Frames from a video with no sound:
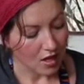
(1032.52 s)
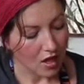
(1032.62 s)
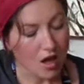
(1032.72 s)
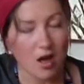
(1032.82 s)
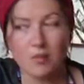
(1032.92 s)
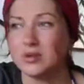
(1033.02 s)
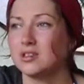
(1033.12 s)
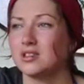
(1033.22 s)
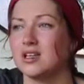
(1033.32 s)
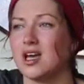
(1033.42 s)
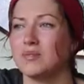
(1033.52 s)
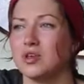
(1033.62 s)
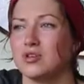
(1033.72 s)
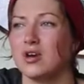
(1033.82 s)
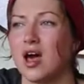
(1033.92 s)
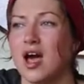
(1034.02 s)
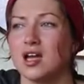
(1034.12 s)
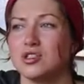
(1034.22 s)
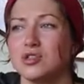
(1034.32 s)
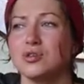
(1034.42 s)
Open up your
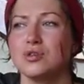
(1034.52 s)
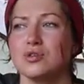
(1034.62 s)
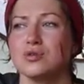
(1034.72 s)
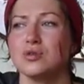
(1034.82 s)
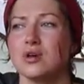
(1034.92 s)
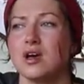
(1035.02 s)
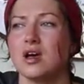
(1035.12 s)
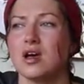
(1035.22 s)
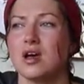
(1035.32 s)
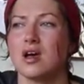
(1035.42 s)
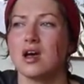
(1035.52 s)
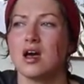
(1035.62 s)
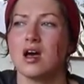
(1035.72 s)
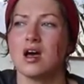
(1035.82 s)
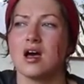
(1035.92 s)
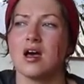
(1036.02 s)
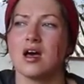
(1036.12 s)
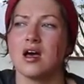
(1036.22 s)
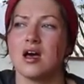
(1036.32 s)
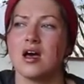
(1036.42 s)
heart to the
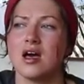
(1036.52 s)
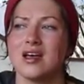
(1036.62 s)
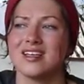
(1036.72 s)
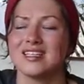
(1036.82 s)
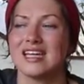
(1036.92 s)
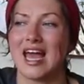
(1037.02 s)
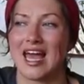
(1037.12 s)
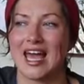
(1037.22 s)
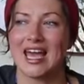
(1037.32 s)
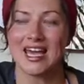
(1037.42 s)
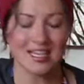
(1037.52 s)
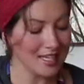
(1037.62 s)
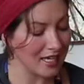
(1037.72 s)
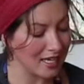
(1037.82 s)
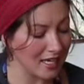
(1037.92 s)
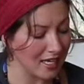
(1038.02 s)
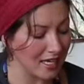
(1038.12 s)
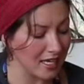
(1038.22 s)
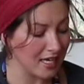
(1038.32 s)
world and heal.